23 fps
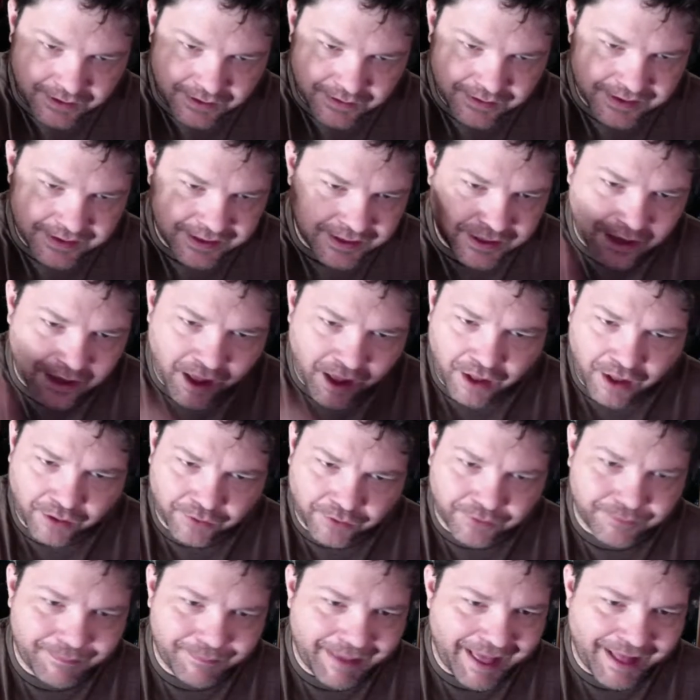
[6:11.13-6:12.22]
The
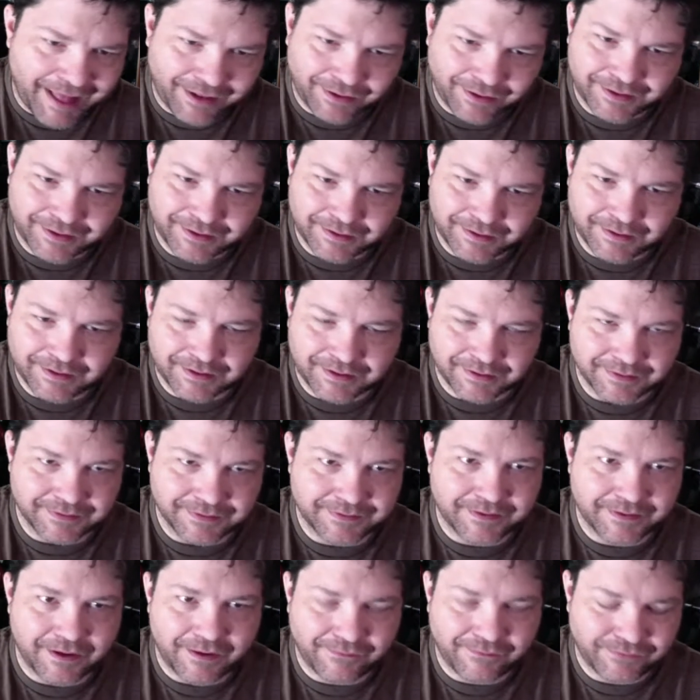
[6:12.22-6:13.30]
color palette
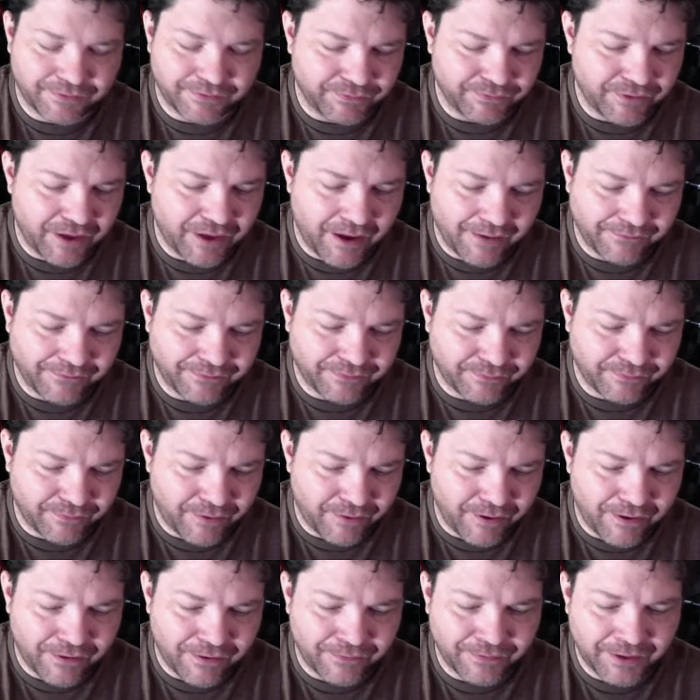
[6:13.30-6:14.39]
is off the
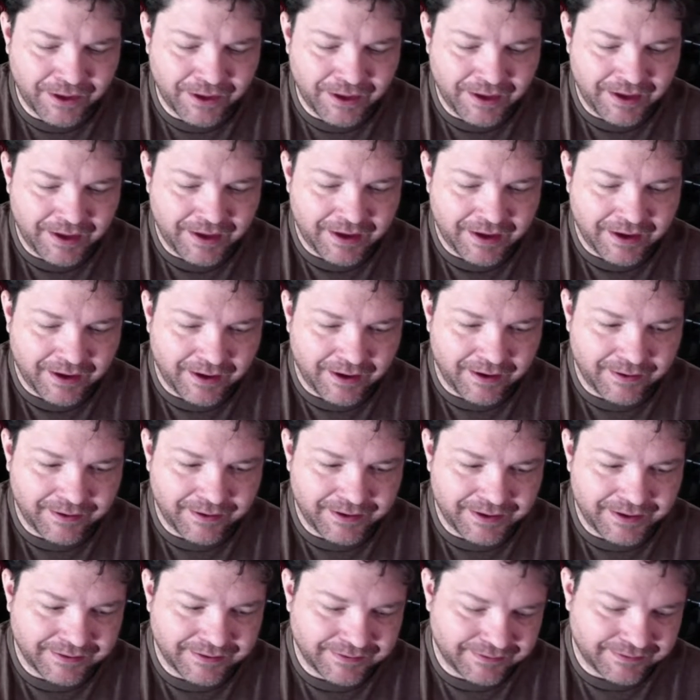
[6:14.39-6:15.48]
wall.
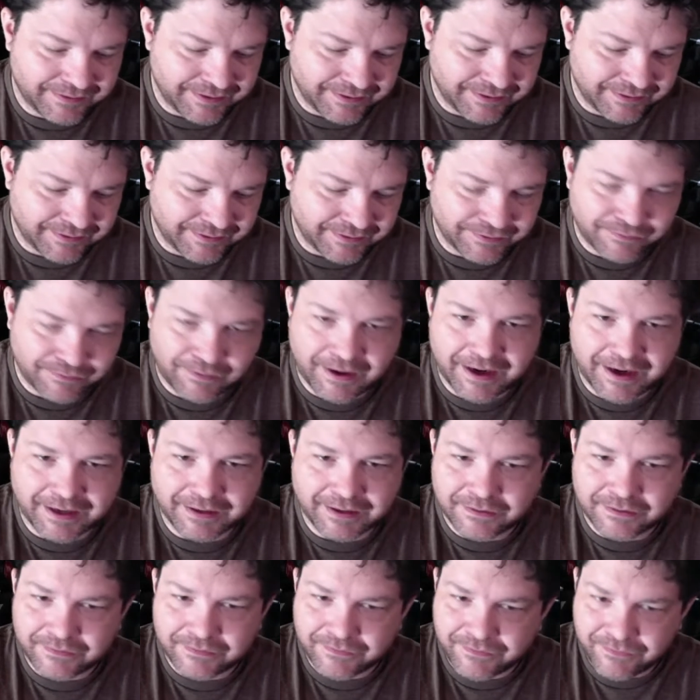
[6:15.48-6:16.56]
It's a great,
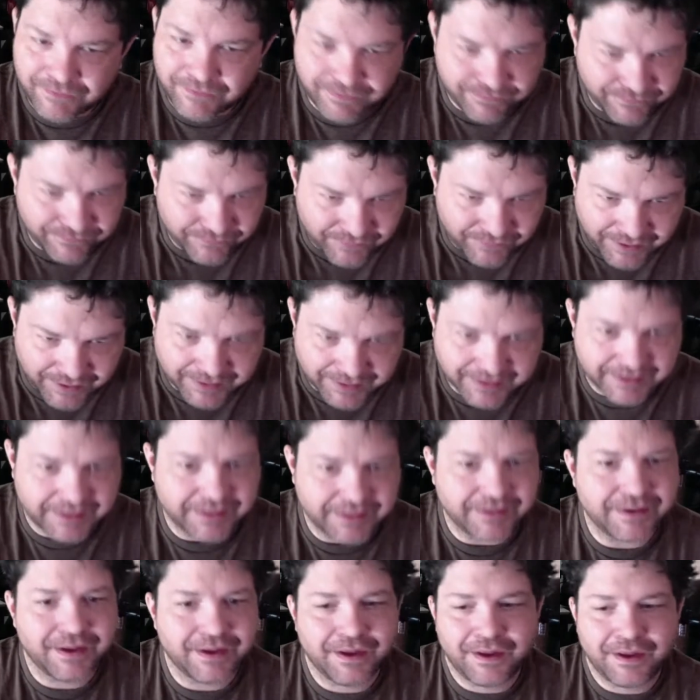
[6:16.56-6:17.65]

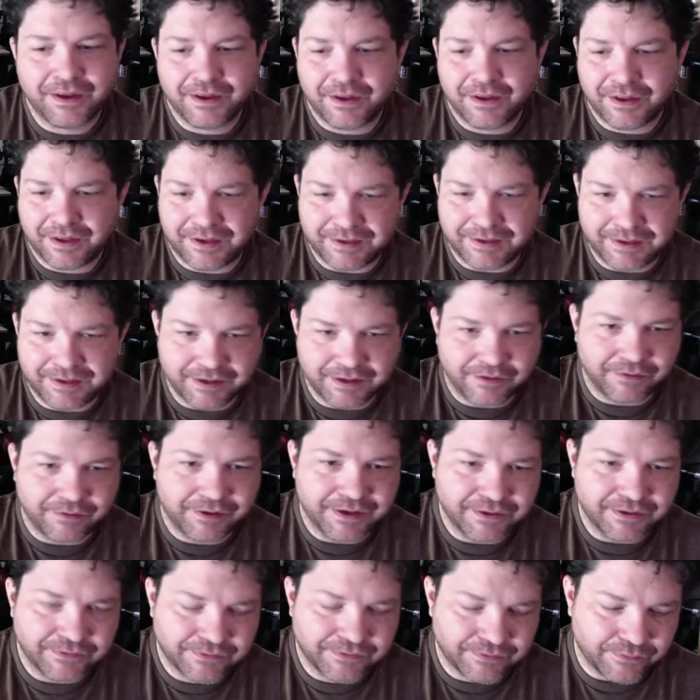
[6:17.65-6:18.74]
funny,
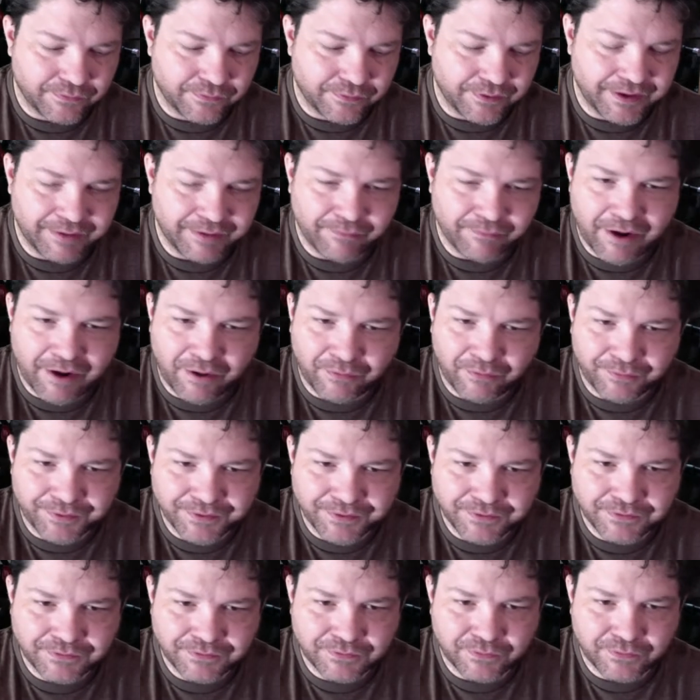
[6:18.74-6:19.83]
endearing story,
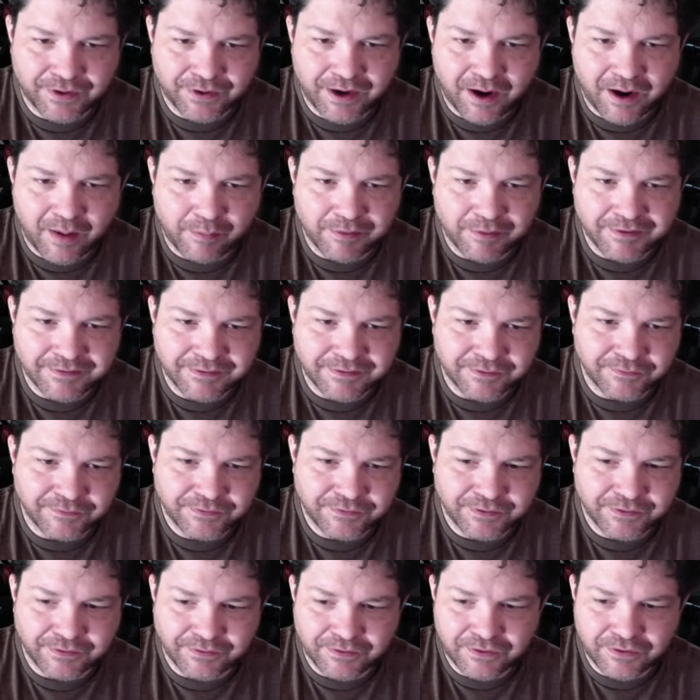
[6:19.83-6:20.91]
well-written story. Aubrey
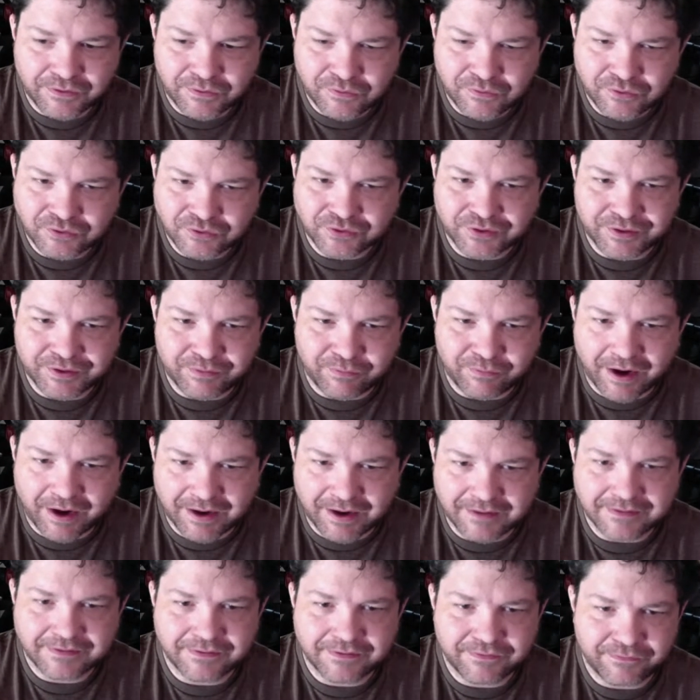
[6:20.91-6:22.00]
Sitterson usually
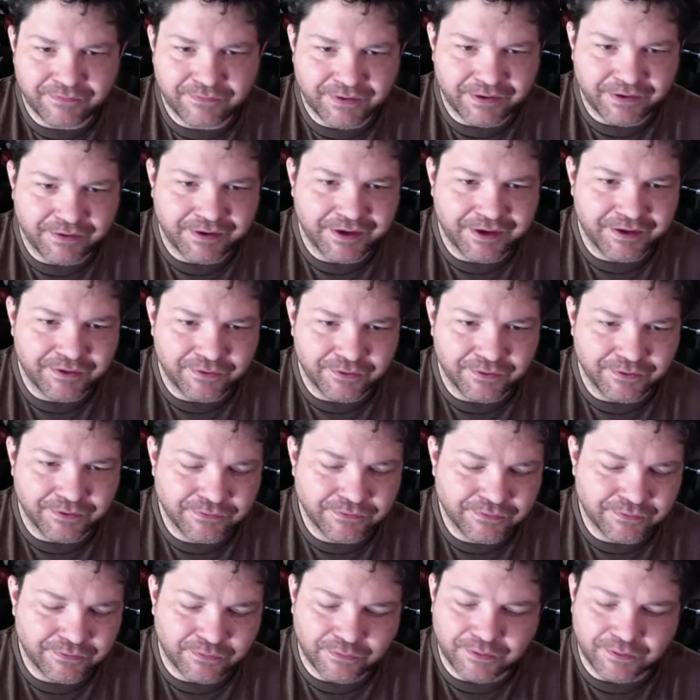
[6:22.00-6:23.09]
writes very good
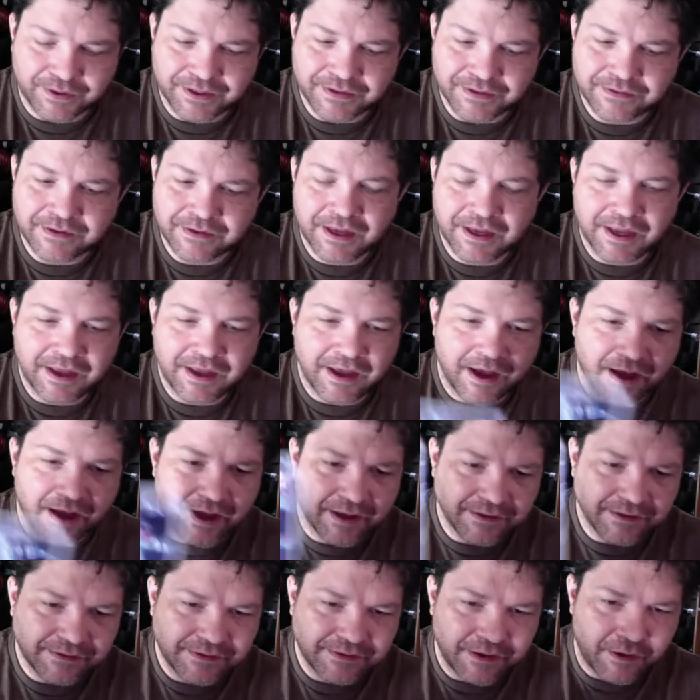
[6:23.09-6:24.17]
stories.
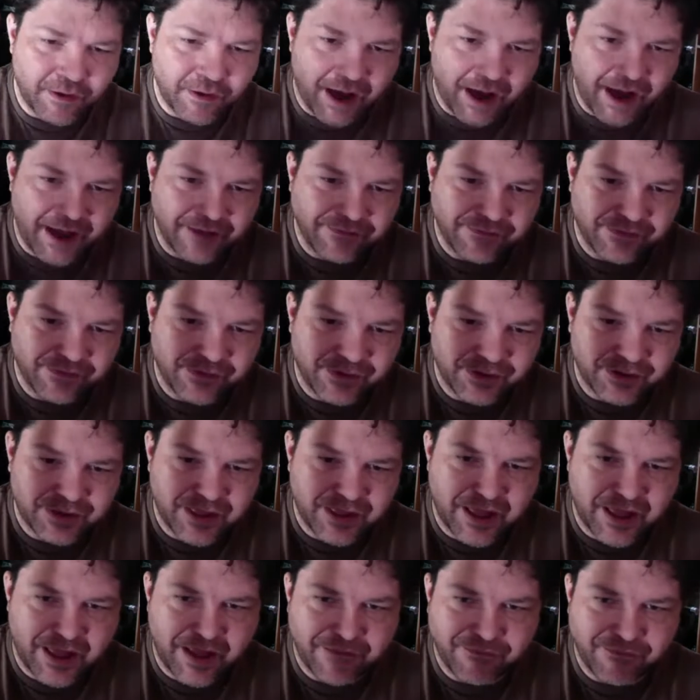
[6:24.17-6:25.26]
So I've
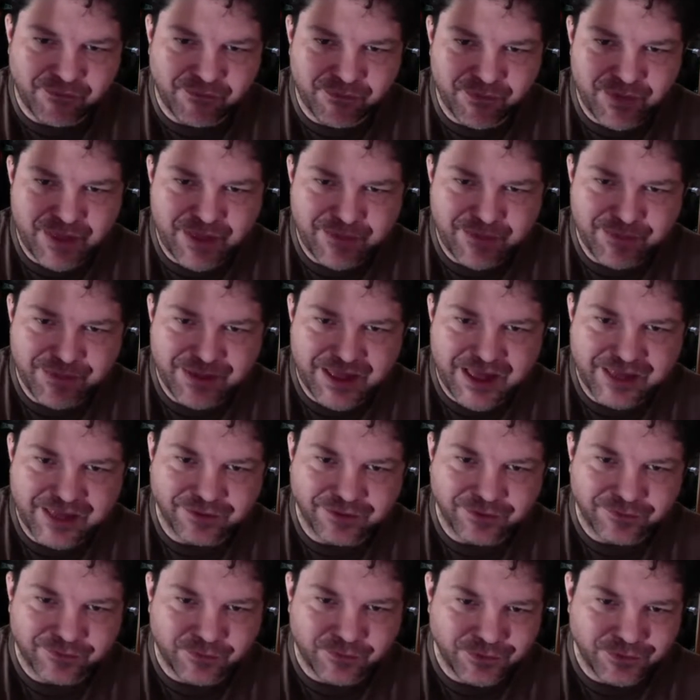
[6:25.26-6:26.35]
had the
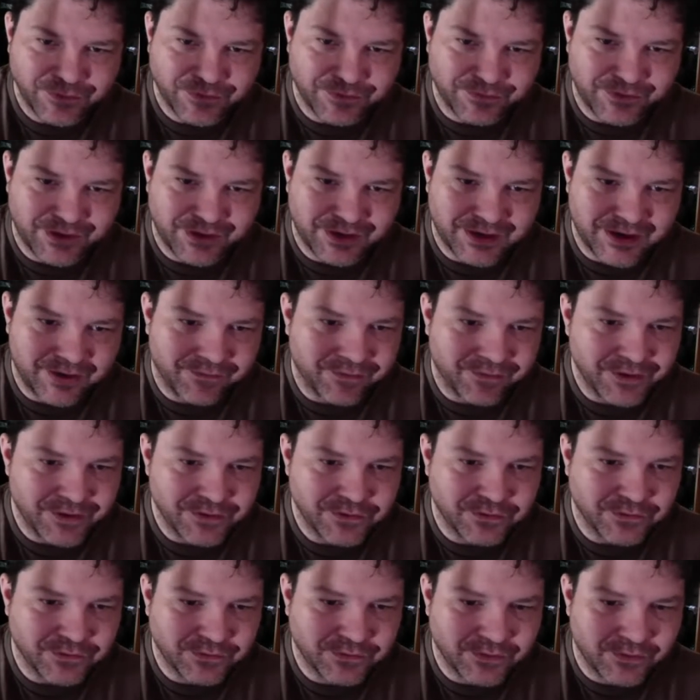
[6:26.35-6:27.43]
good fortune of getting every
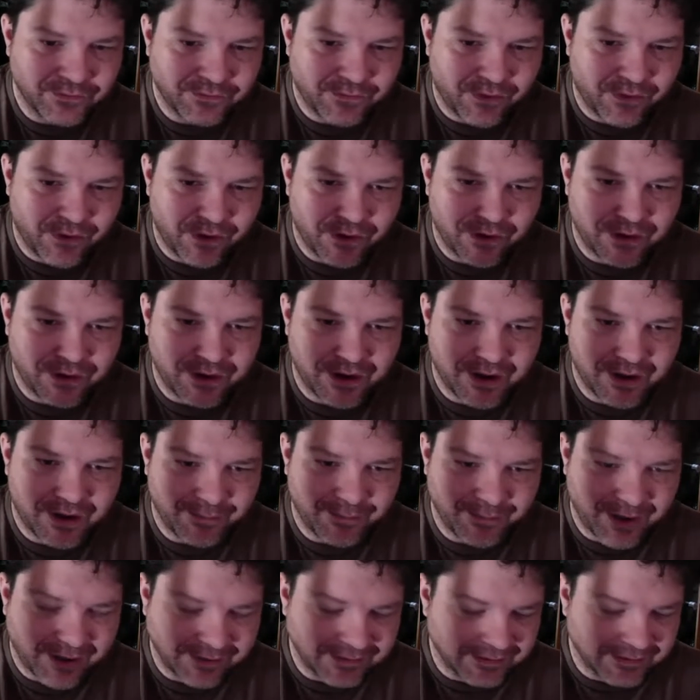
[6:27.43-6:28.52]
issue so far.
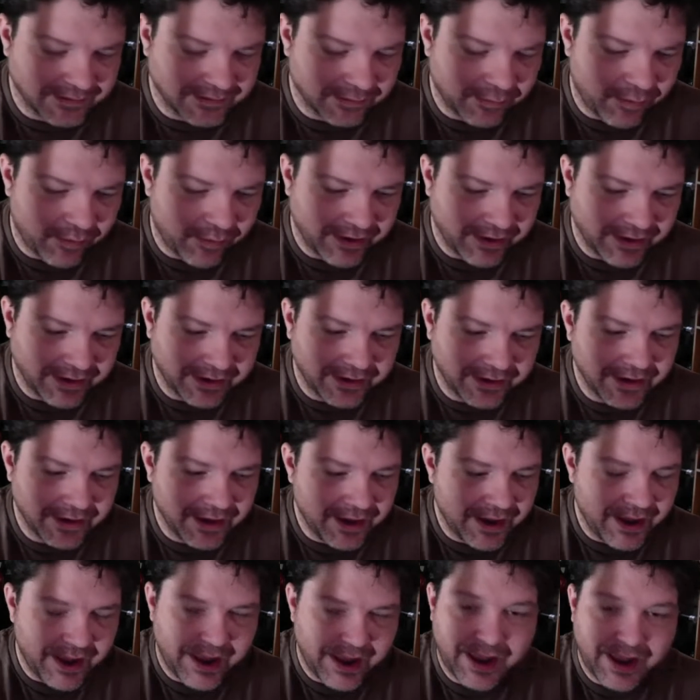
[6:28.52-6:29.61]
I'm not disappointed.
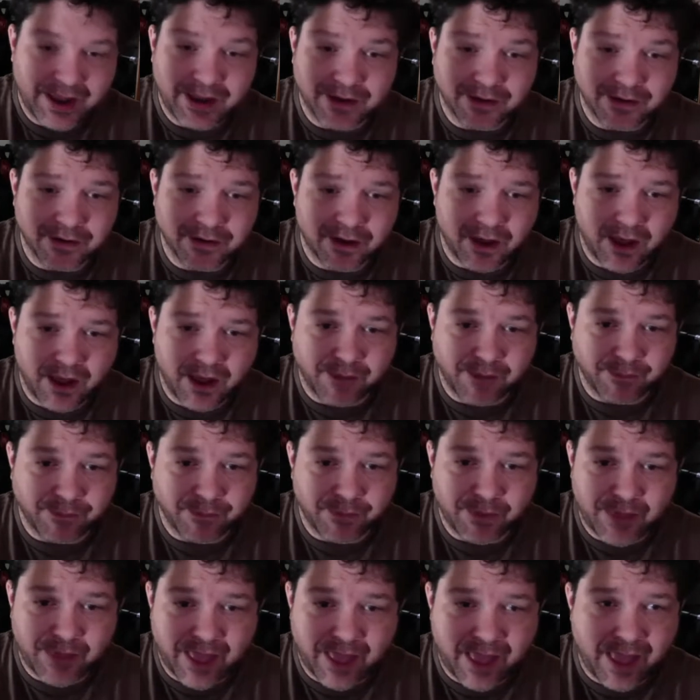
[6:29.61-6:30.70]
And
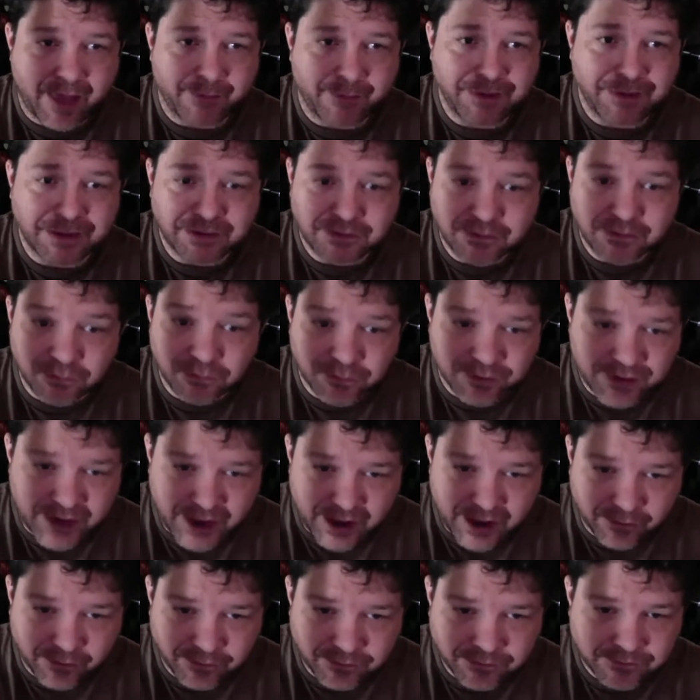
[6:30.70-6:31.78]
I'm happy to
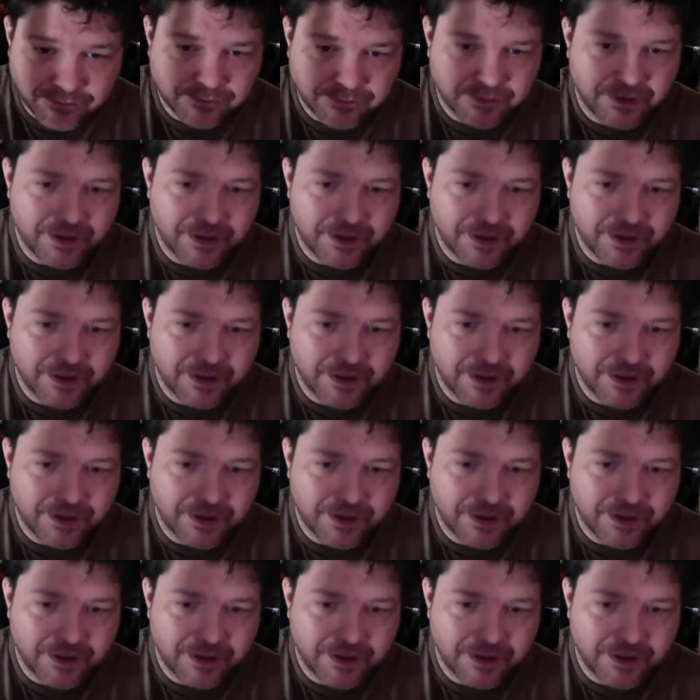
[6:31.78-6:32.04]
announce